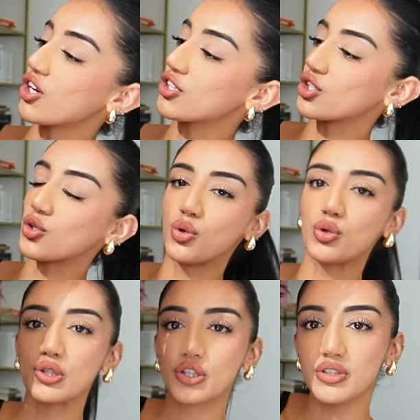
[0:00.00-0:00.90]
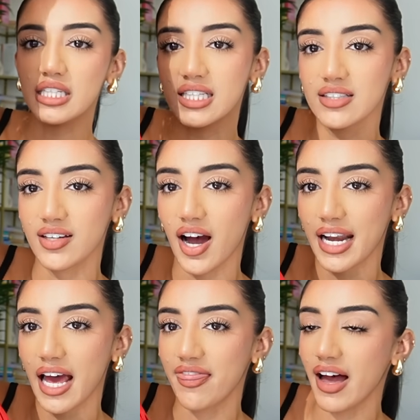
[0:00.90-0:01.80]
such a cool, unique
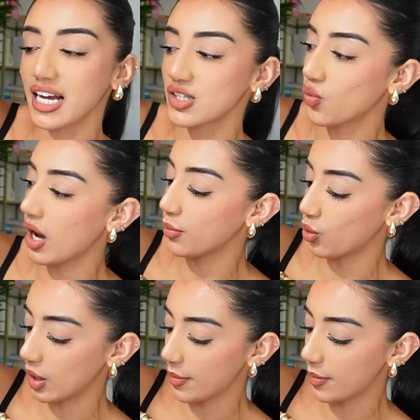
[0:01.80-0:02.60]
design and that is what I'm all